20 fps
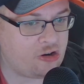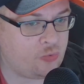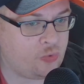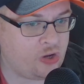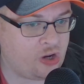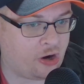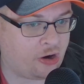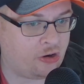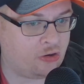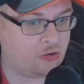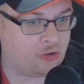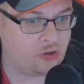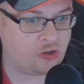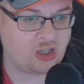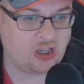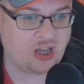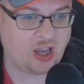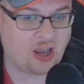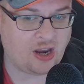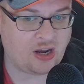we are
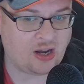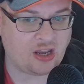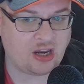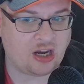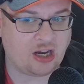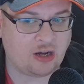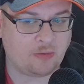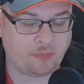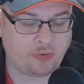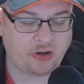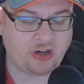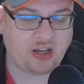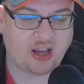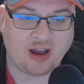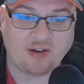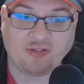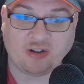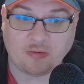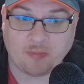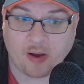looking at a pretty
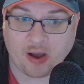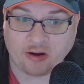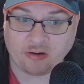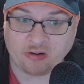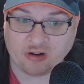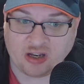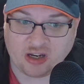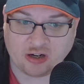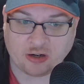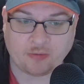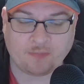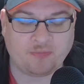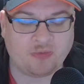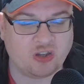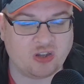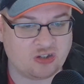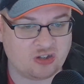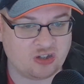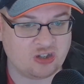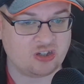hefty battery here.
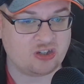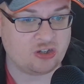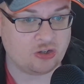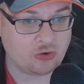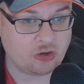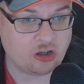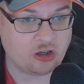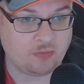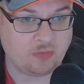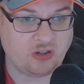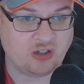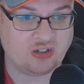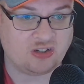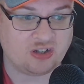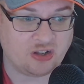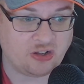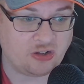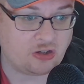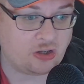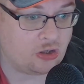This is still going to be a
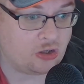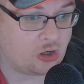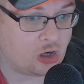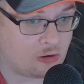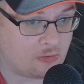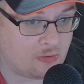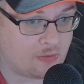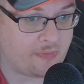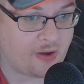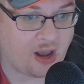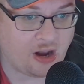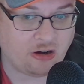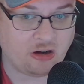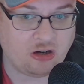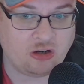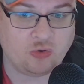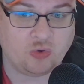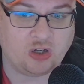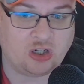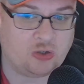silicon carbon
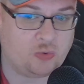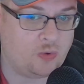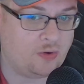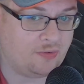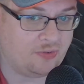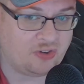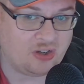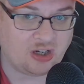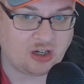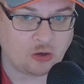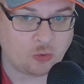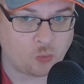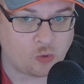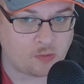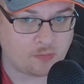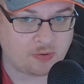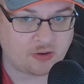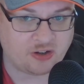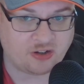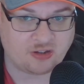battery, which we've seen in
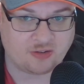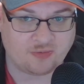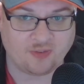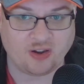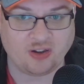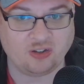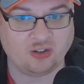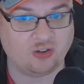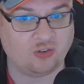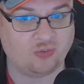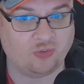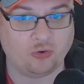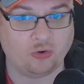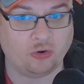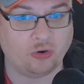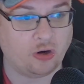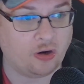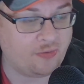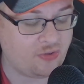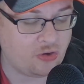OnePlus devices
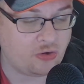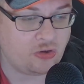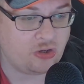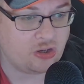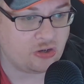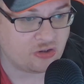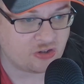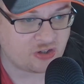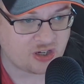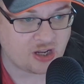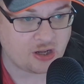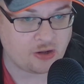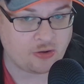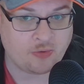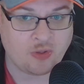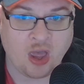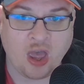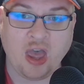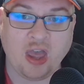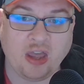for a few years
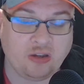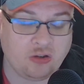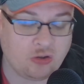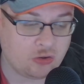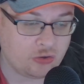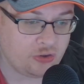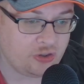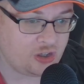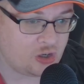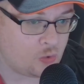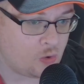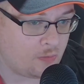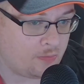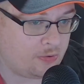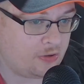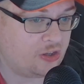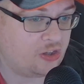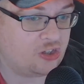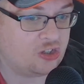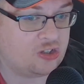now, including the
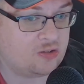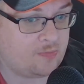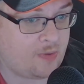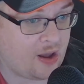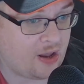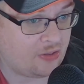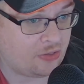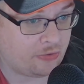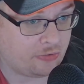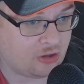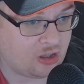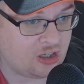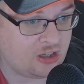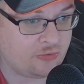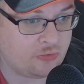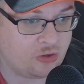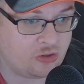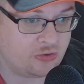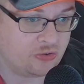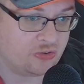OnePlus Pad 3,
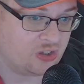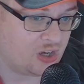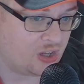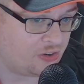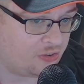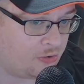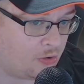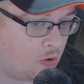which was announced